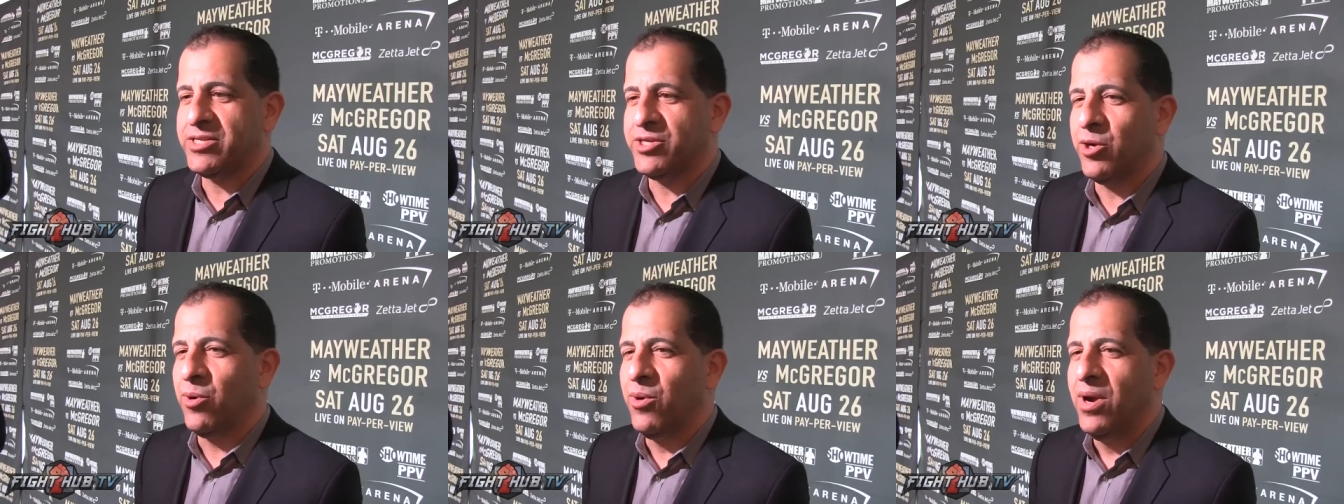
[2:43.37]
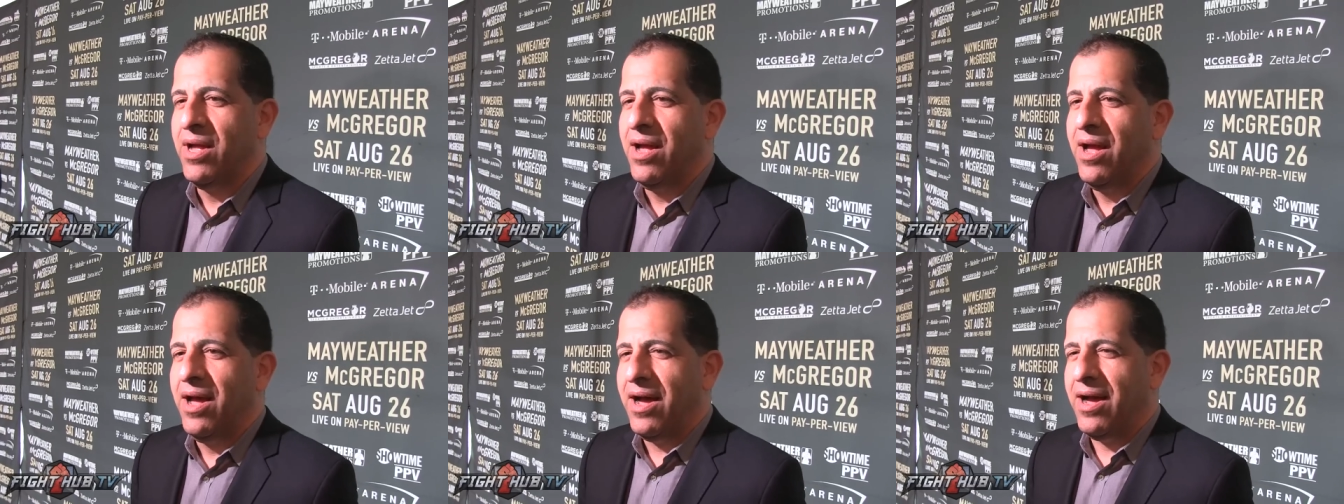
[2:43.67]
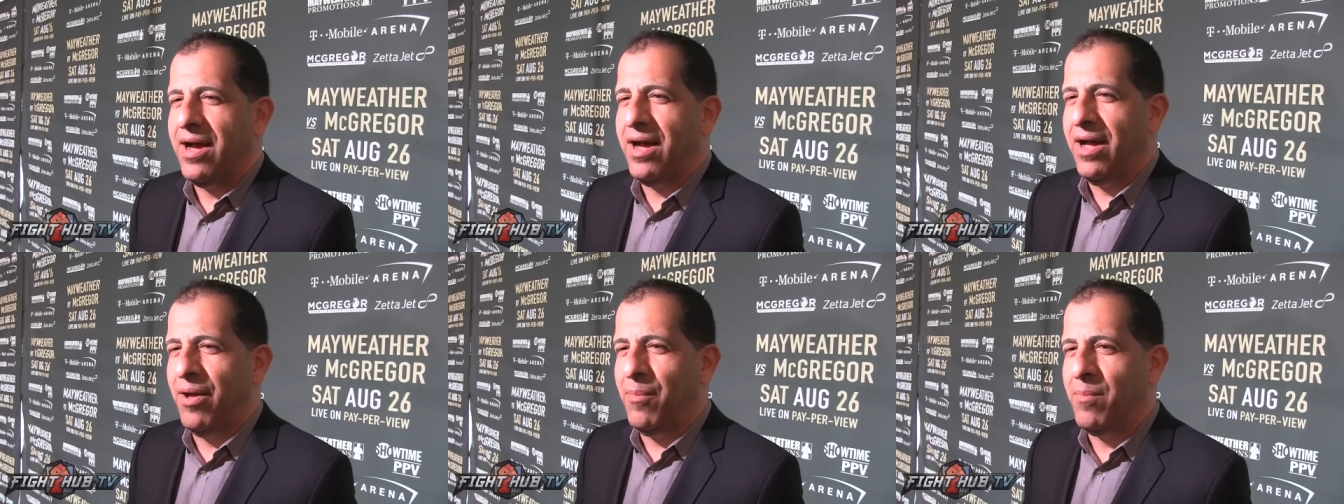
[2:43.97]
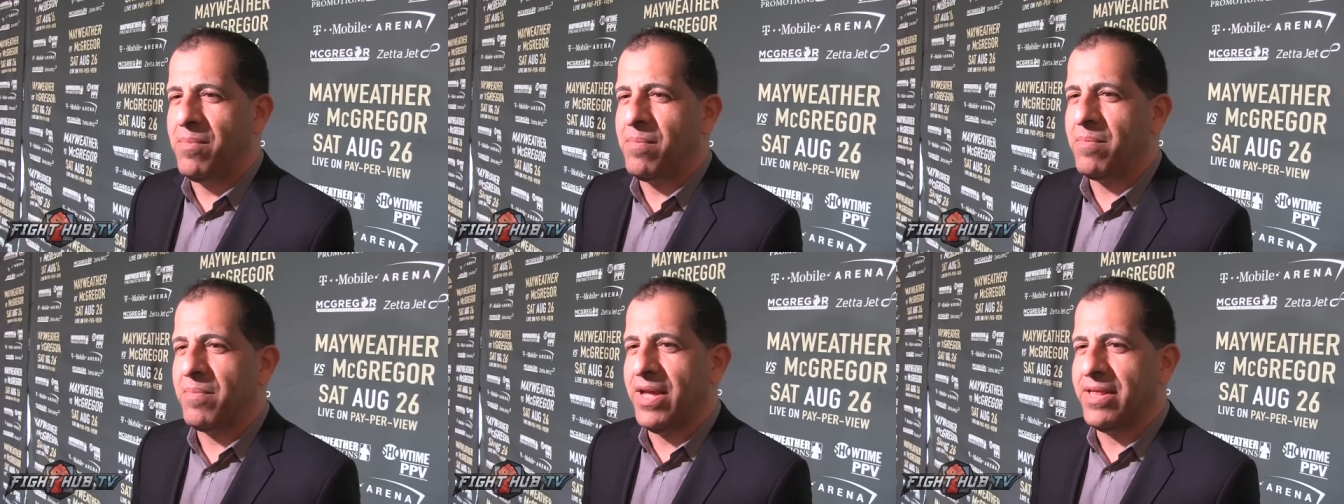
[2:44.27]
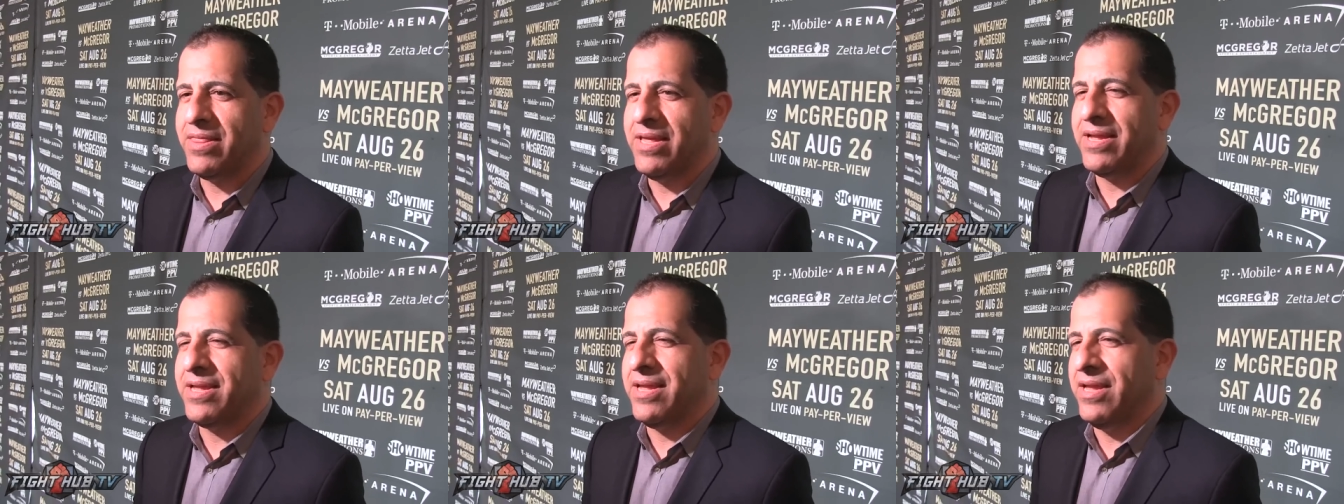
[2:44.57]
So
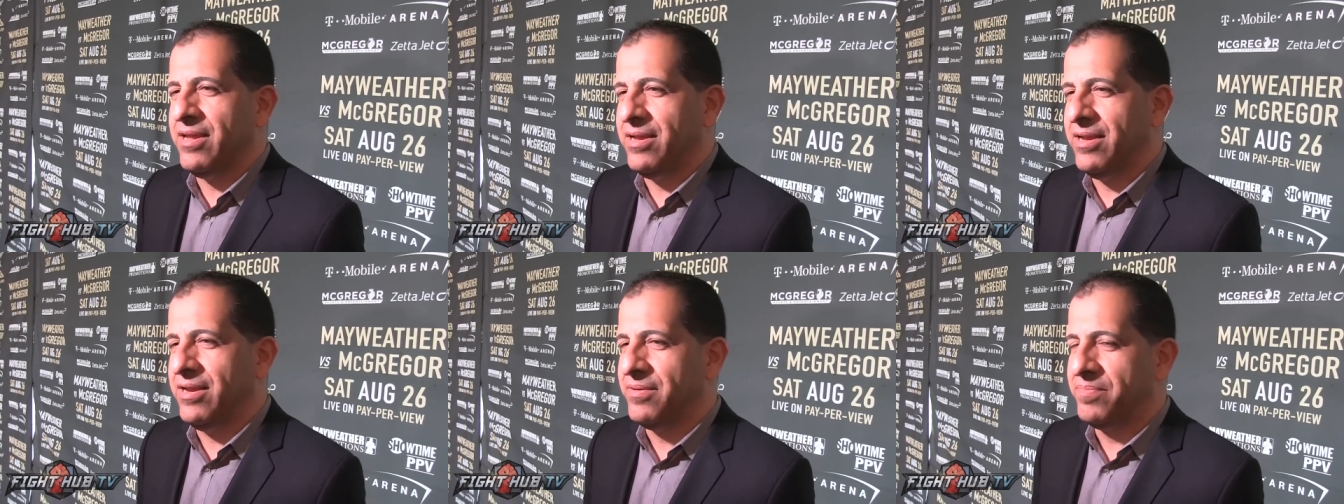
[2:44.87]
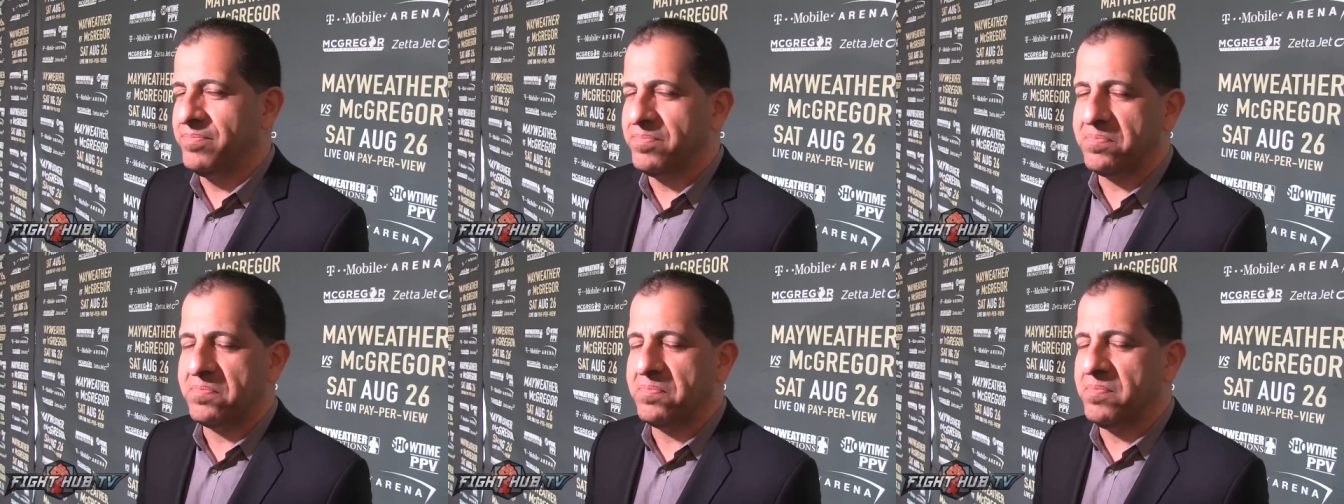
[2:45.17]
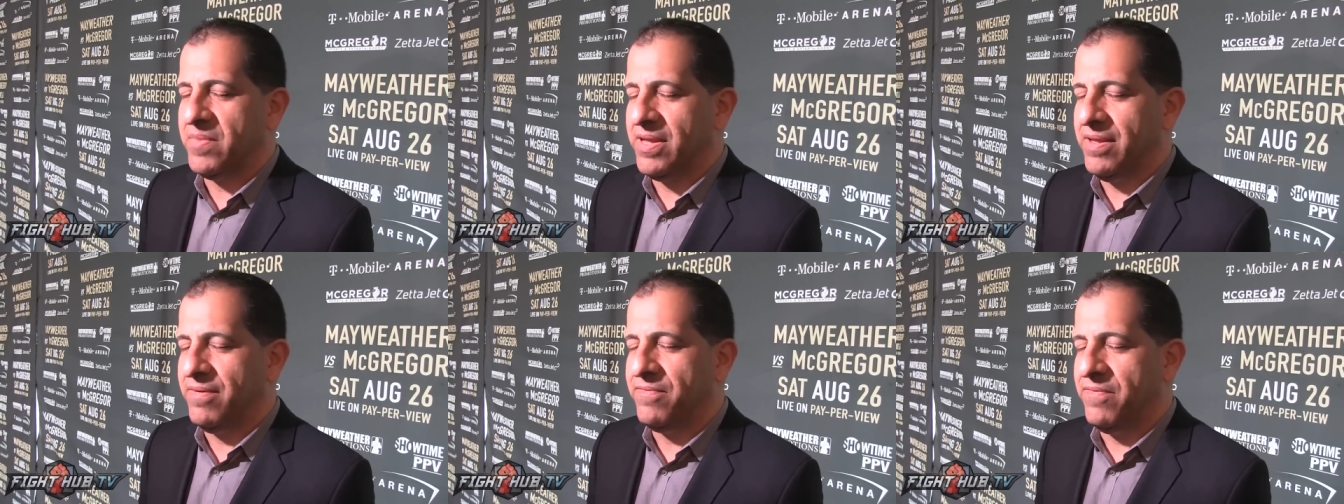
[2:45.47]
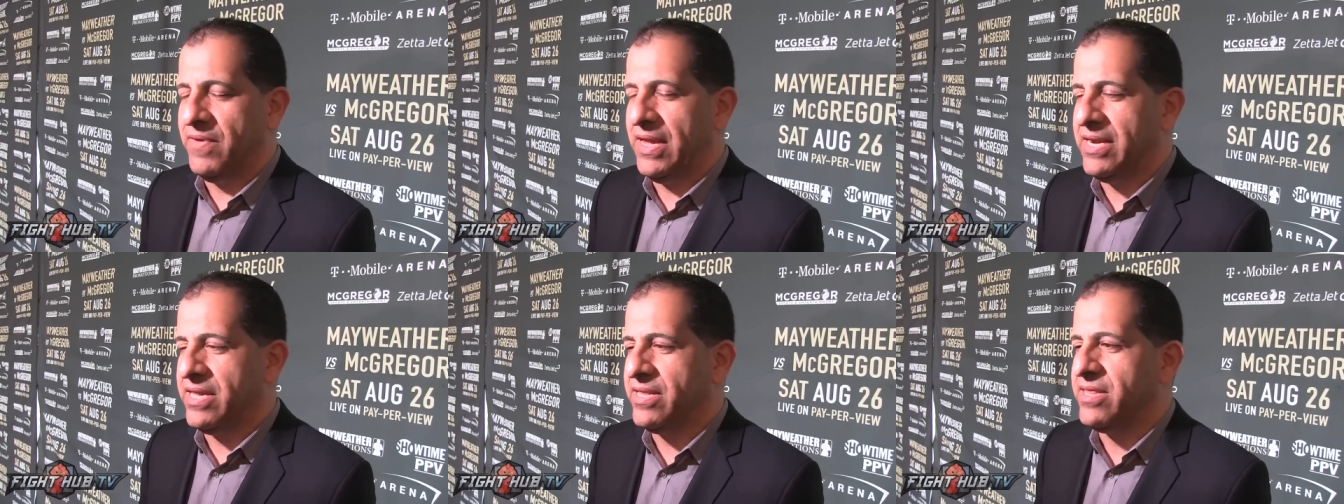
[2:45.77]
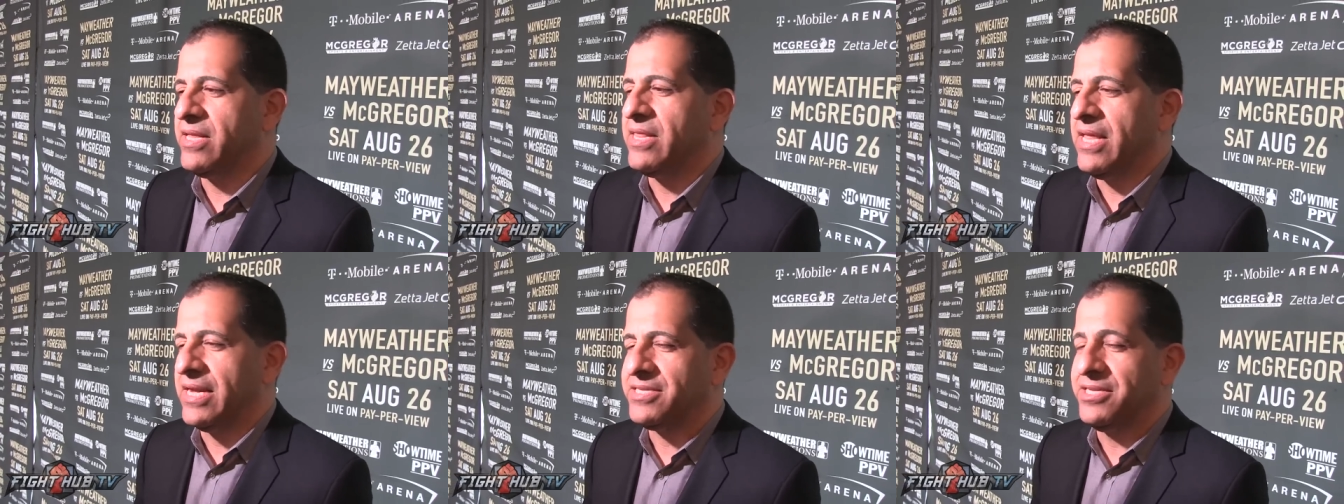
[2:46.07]
I think if
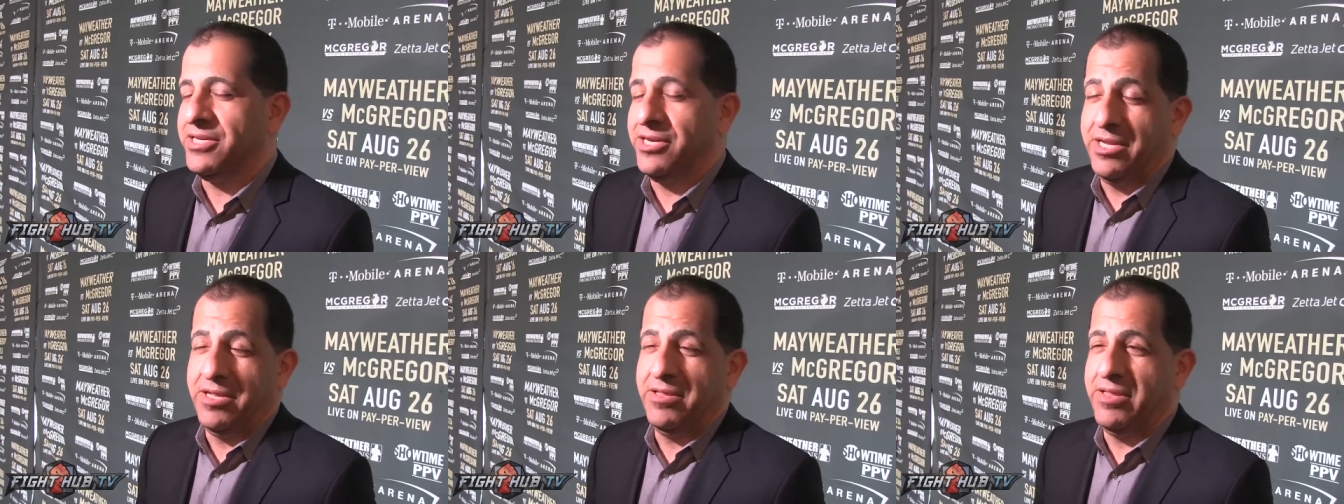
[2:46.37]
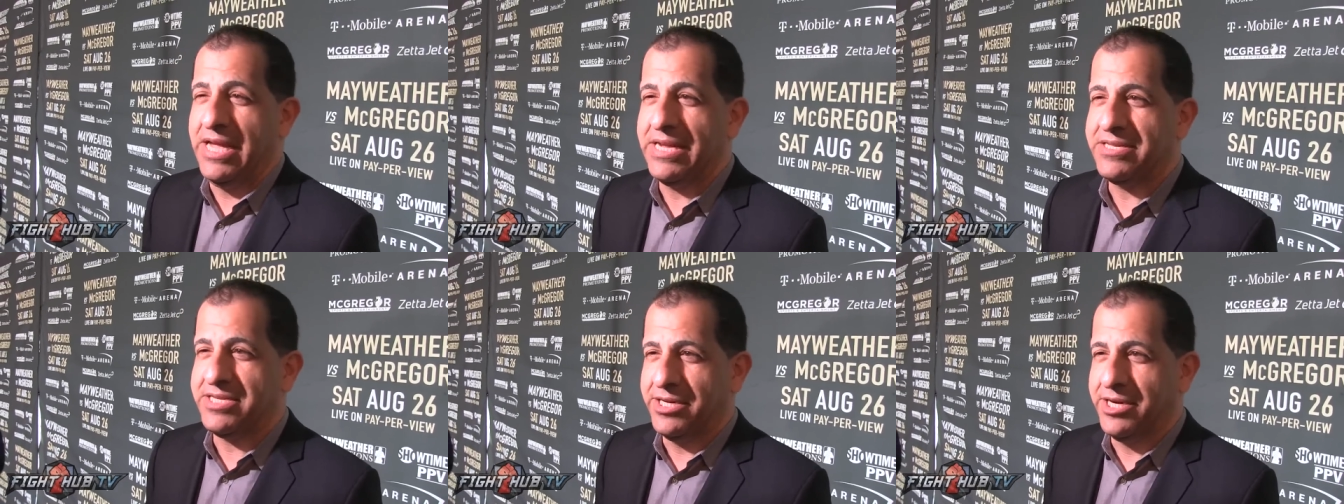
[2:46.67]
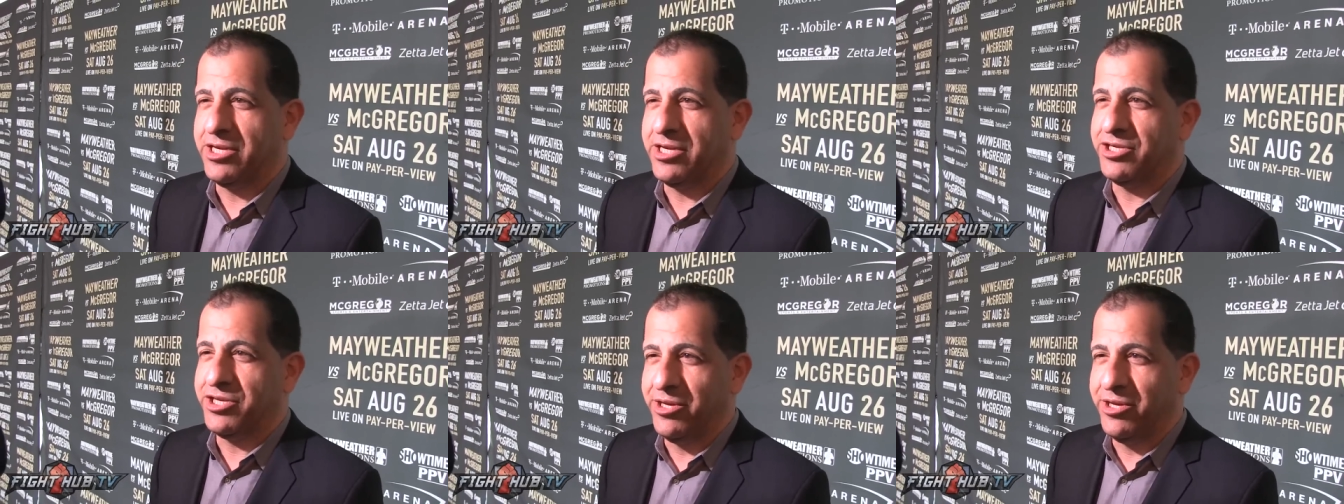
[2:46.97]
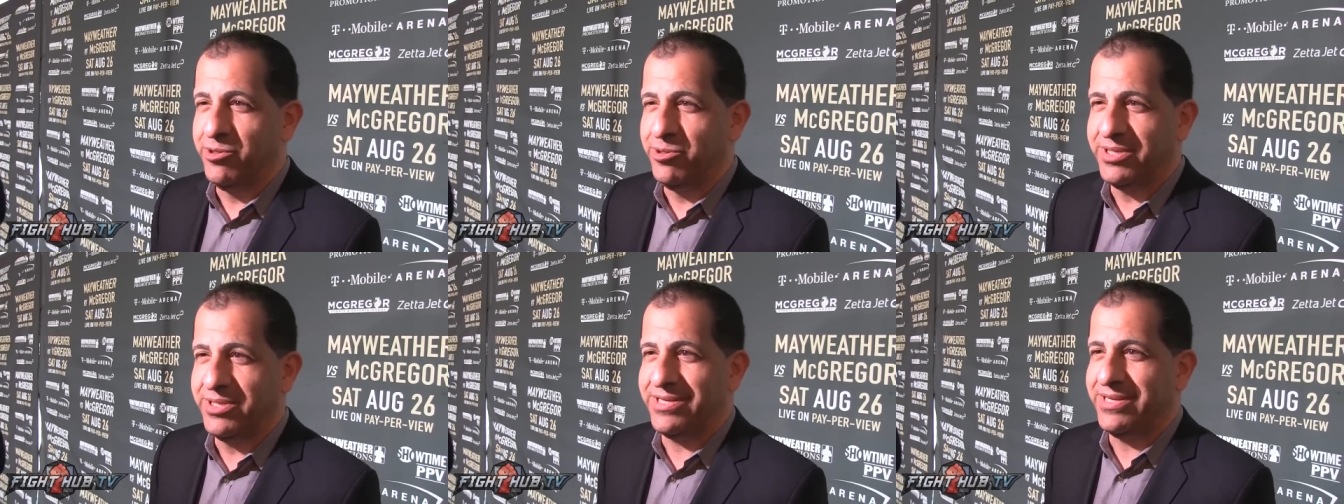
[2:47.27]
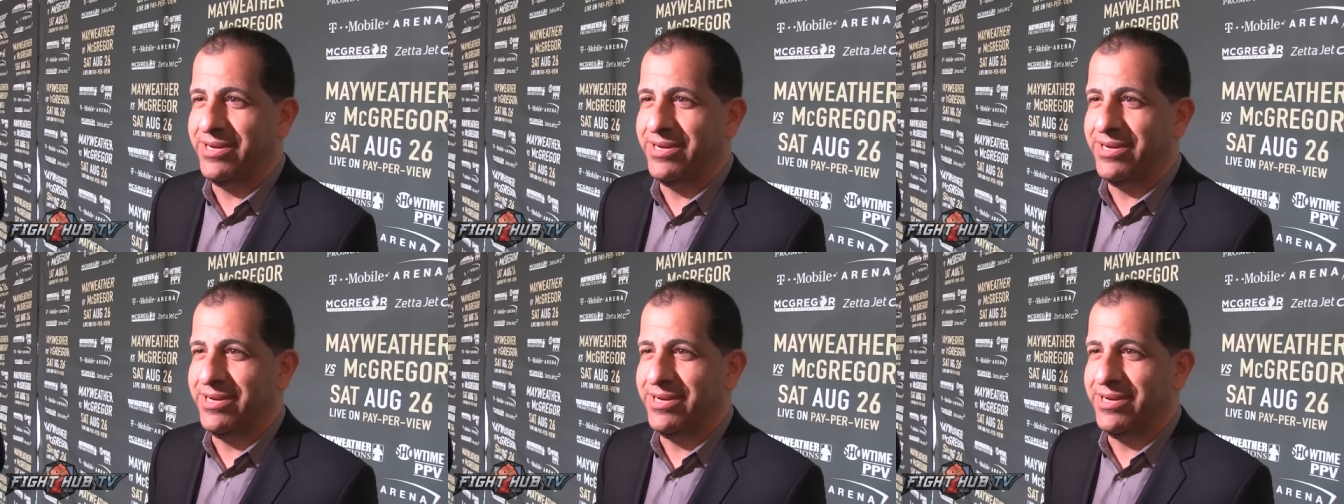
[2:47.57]
anything, that's an excuse.